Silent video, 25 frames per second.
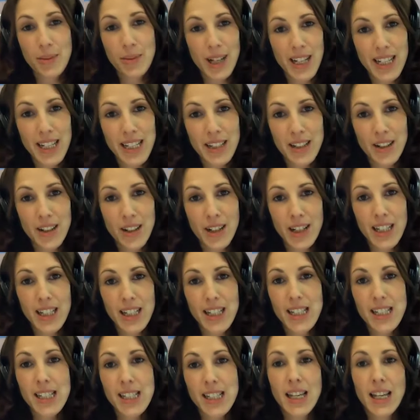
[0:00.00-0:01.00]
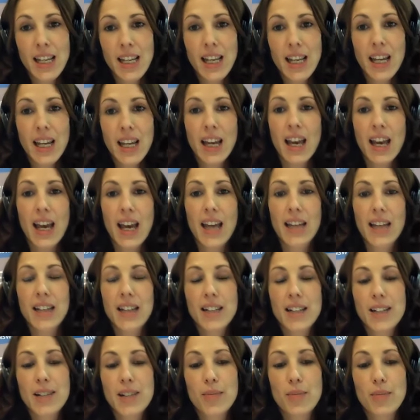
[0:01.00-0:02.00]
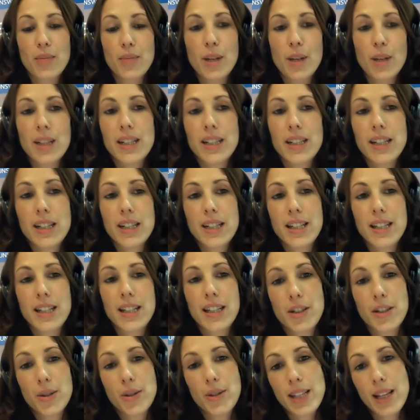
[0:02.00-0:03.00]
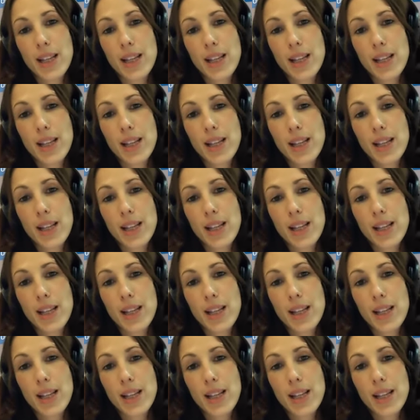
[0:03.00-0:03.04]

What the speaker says: when I did honours and wanted to do